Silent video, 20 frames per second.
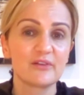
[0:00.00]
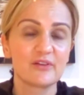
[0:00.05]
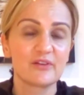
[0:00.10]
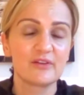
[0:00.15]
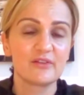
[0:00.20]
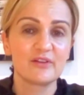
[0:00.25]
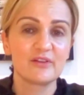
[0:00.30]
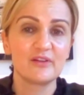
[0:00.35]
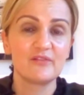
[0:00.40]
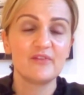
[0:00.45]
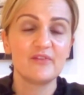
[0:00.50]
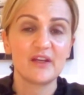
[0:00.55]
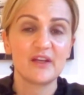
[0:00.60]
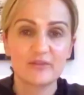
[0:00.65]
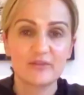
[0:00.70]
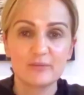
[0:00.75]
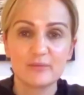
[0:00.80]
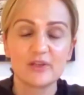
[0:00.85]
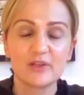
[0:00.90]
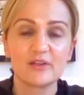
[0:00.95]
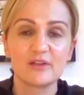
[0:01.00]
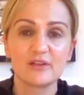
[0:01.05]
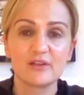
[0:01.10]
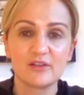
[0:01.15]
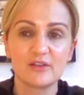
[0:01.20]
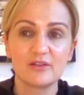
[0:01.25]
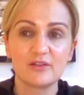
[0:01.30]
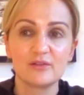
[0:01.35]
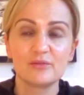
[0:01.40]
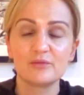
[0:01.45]
So it's an investment that
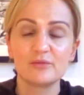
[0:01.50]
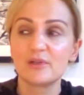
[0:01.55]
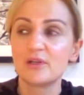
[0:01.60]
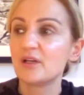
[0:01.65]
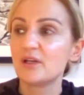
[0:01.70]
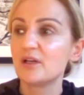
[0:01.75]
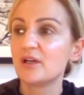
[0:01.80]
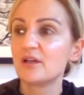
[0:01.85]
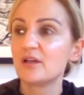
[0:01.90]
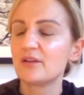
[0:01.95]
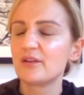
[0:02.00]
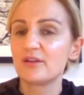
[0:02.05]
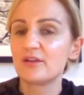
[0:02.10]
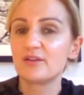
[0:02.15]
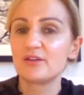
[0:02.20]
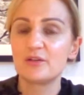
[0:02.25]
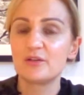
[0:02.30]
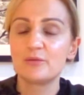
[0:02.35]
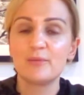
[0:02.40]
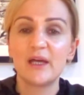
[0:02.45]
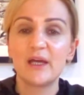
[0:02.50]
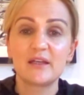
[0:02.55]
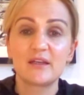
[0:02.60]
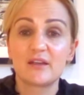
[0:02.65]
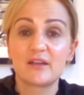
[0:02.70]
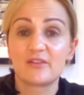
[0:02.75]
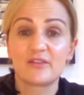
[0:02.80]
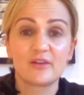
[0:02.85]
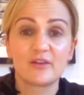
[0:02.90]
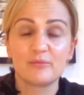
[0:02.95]
you that, that you make.
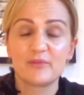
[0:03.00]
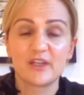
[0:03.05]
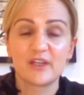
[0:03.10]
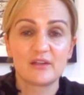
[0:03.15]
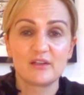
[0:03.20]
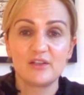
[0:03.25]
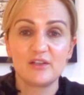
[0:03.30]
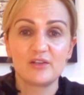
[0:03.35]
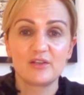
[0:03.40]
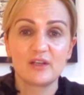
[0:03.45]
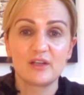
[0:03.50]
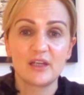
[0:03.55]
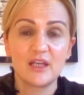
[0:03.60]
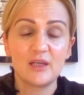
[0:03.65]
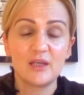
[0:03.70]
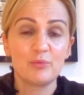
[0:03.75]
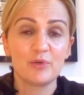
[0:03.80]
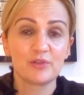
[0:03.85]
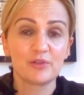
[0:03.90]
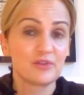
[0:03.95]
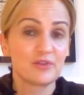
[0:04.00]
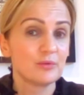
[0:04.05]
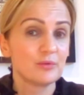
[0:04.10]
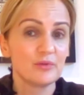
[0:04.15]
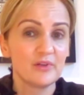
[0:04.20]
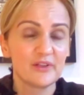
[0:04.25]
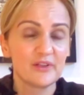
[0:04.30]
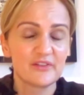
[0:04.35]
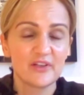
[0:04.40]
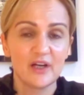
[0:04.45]
It's something that you can keep on you all
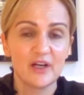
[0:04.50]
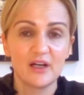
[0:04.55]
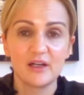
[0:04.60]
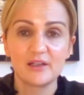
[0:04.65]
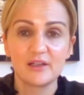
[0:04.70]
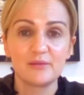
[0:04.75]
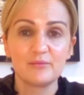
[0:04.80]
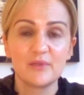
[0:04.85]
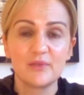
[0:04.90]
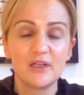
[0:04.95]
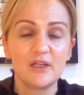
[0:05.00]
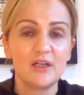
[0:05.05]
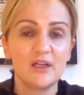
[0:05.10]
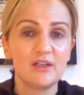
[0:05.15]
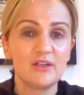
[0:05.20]
the time.